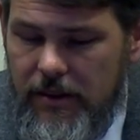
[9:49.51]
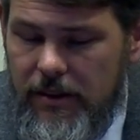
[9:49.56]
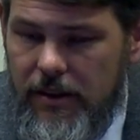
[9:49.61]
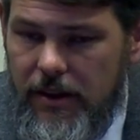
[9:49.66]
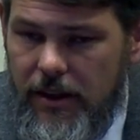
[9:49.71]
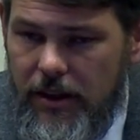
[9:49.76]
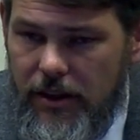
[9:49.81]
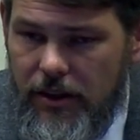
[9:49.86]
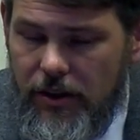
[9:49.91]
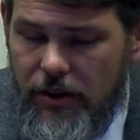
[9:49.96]

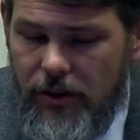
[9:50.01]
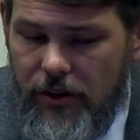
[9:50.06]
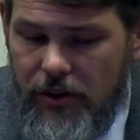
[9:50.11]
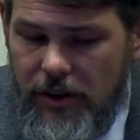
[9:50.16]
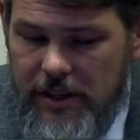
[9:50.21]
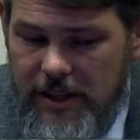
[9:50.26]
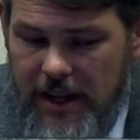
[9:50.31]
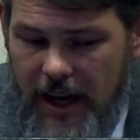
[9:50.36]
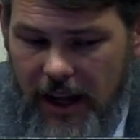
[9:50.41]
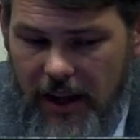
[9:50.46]
in her
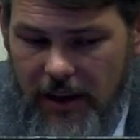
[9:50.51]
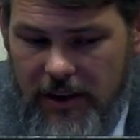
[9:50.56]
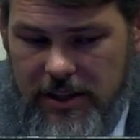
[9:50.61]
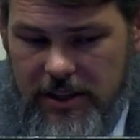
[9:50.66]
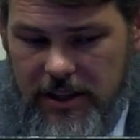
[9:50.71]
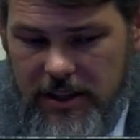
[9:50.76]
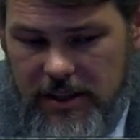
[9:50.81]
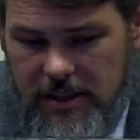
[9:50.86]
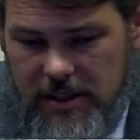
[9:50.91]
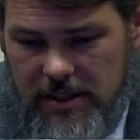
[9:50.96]

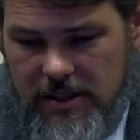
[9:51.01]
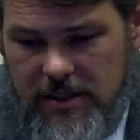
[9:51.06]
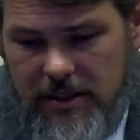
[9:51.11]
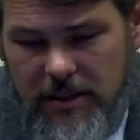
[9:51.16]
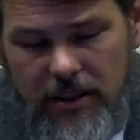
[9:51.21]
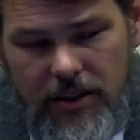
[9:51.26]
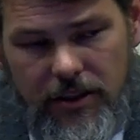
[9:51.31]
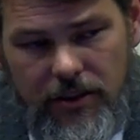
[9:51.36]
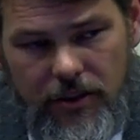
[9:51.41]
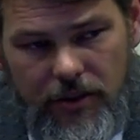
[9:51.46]
intelligence,
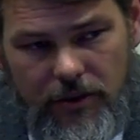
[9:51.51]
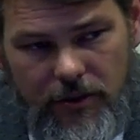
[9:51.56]
in her